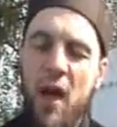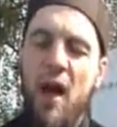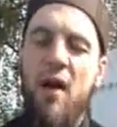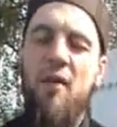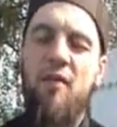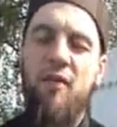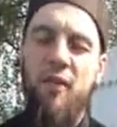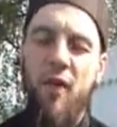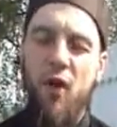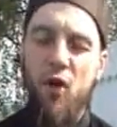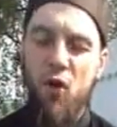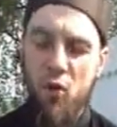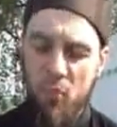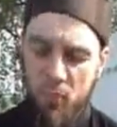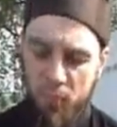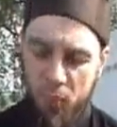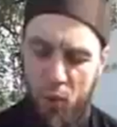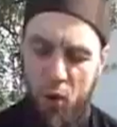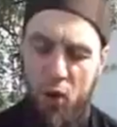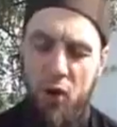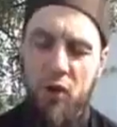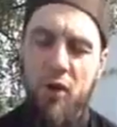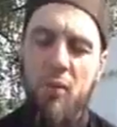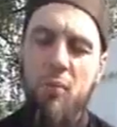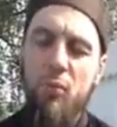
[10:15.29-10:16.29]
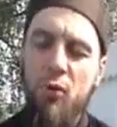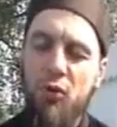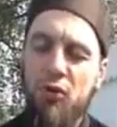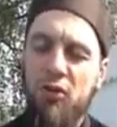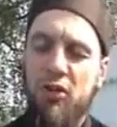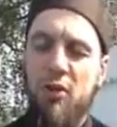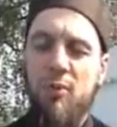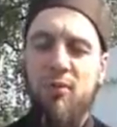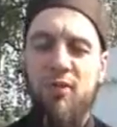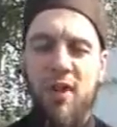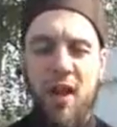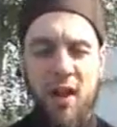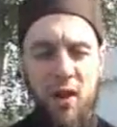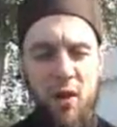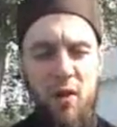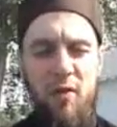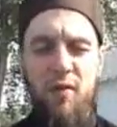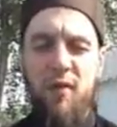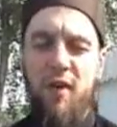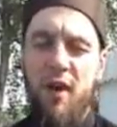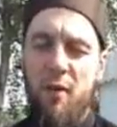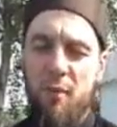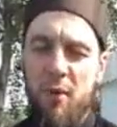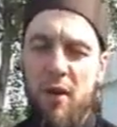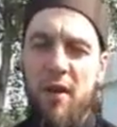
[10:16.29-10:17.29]
we have now born Muslims
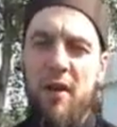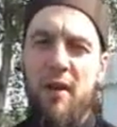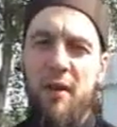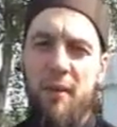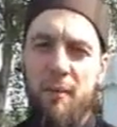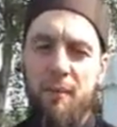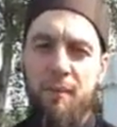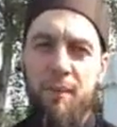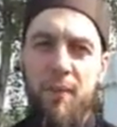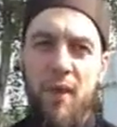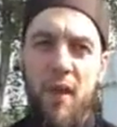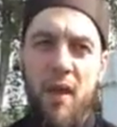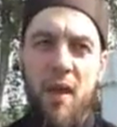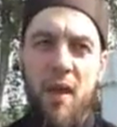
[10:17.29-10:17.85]
in our family.